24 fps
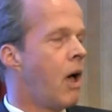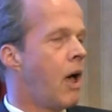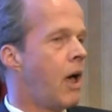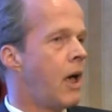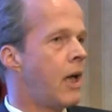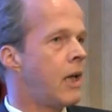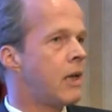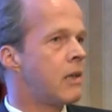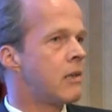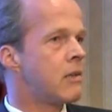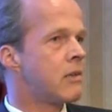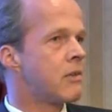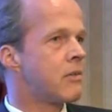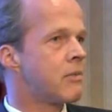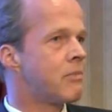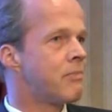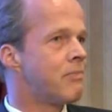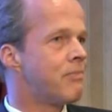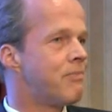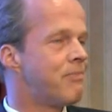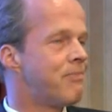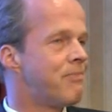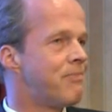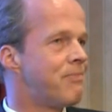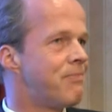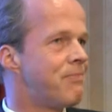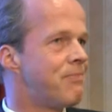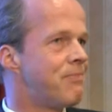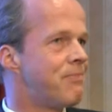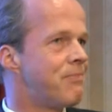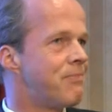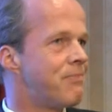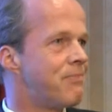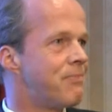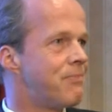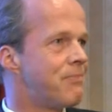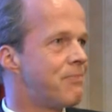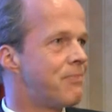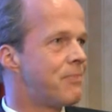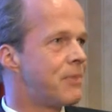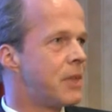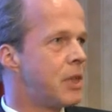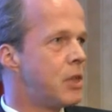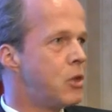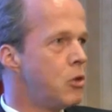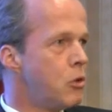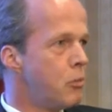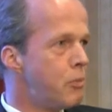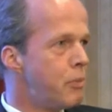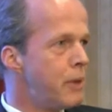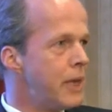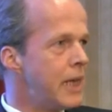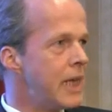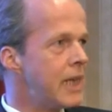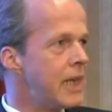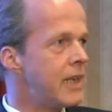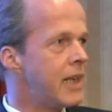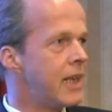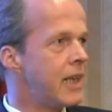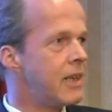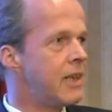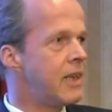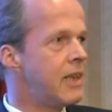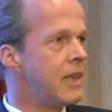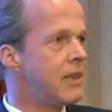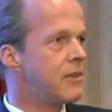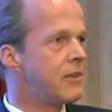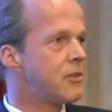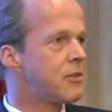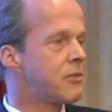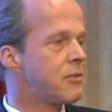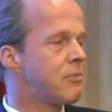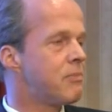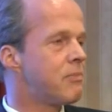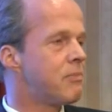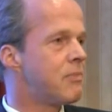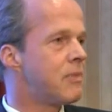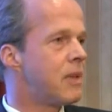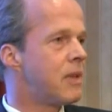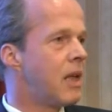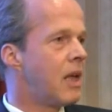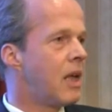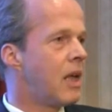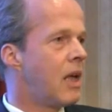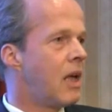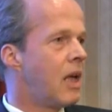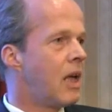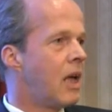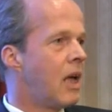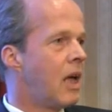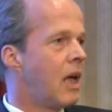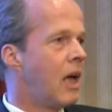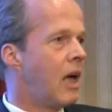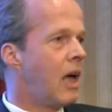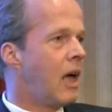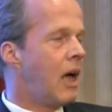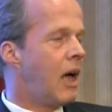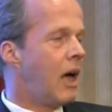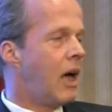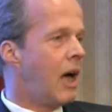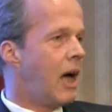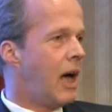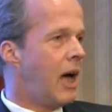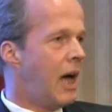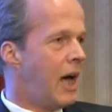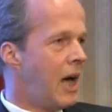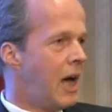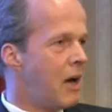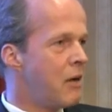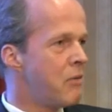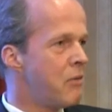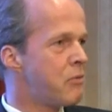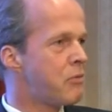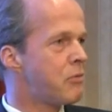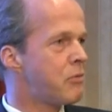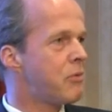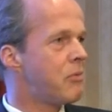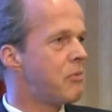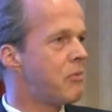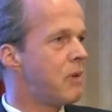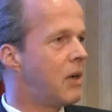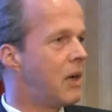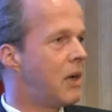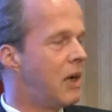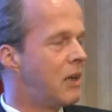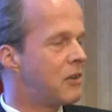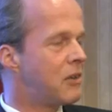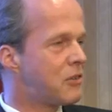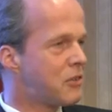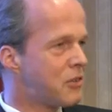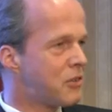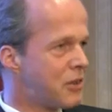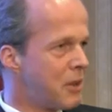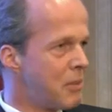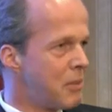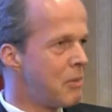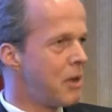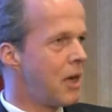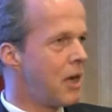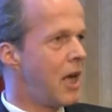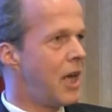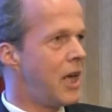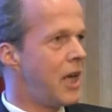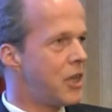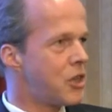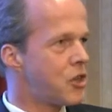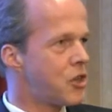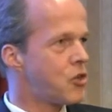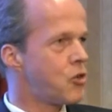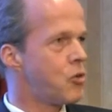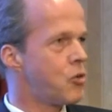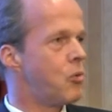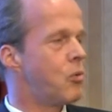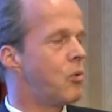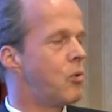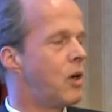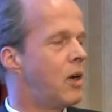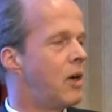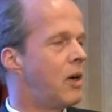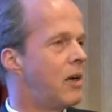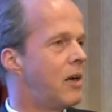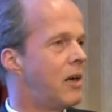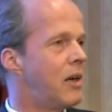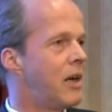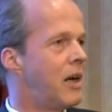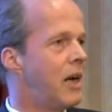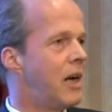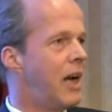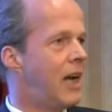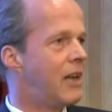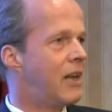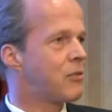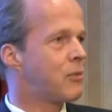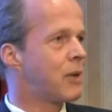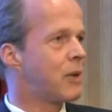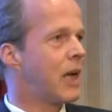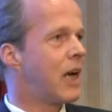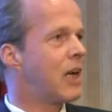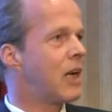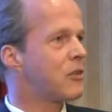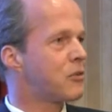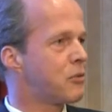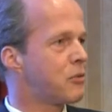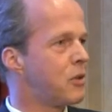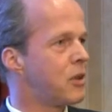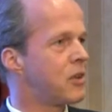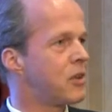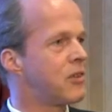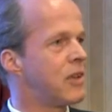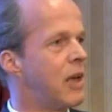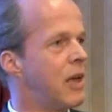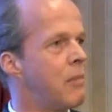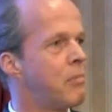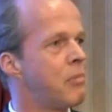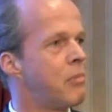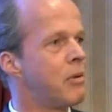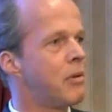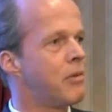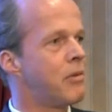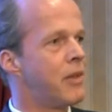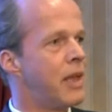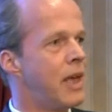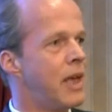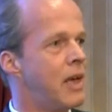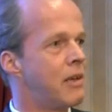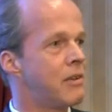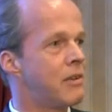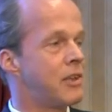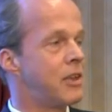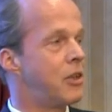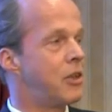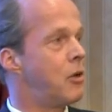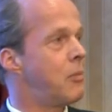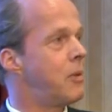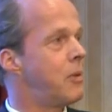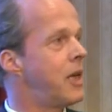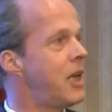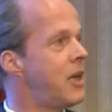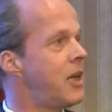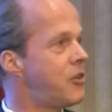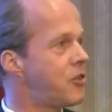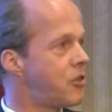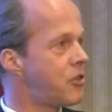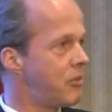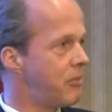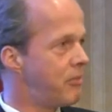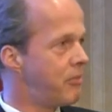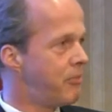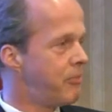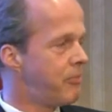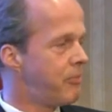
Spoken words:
And the new breeding techniques have a similar issue as regards, for example, their denomination.